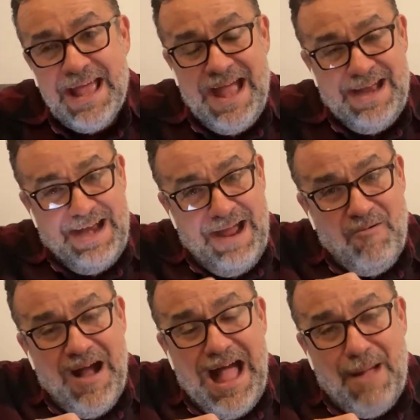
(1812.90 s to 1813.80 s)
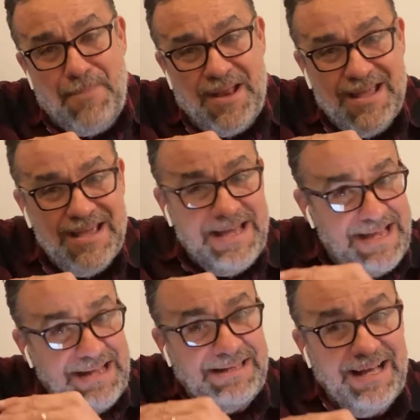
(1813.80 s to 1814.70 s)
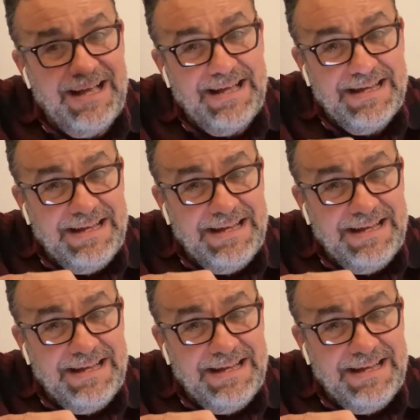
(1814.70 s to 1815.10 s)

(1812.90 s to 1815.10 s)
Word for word: And, and what happened? He the,